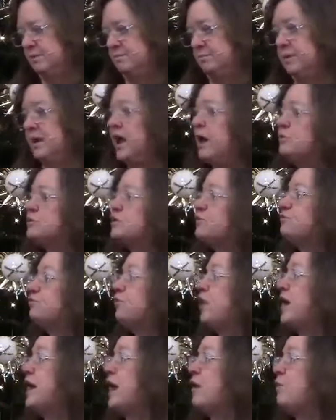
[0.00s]
But I was
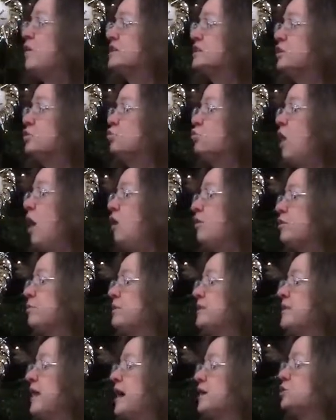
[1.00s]
afraid I wasn't welcome
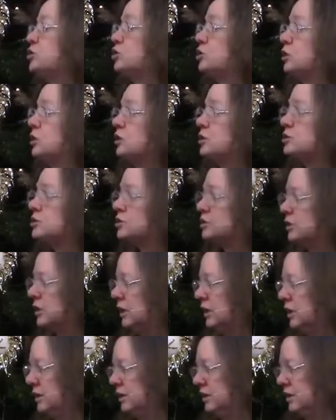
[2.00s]
in that church
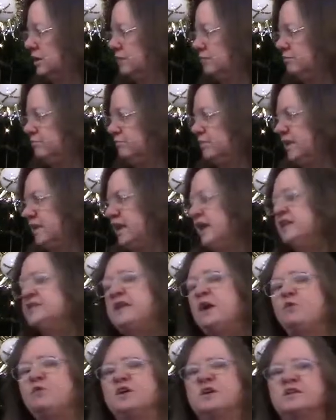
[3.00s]
because
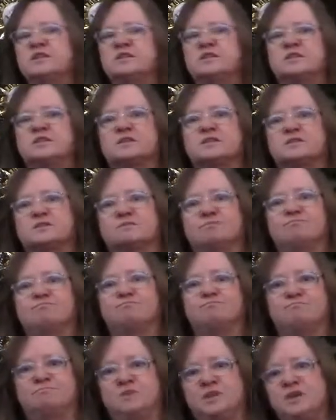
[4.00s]
I was,
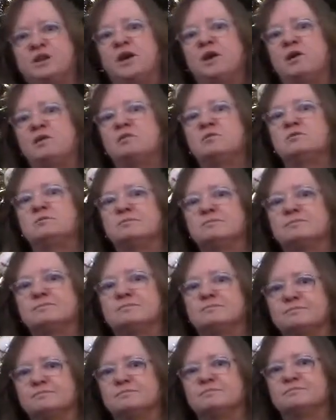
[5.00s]
you know,
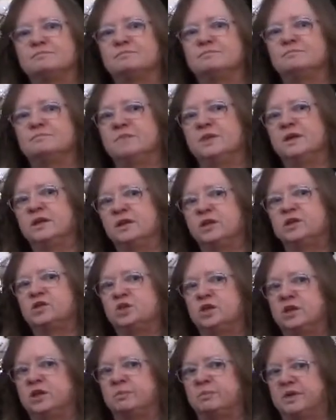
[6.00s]

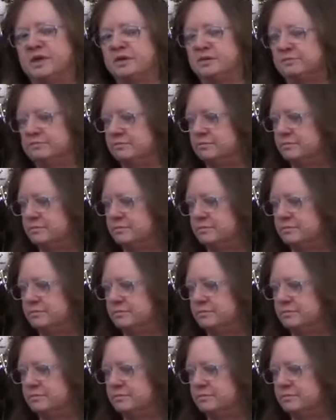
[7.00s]
illegitimate.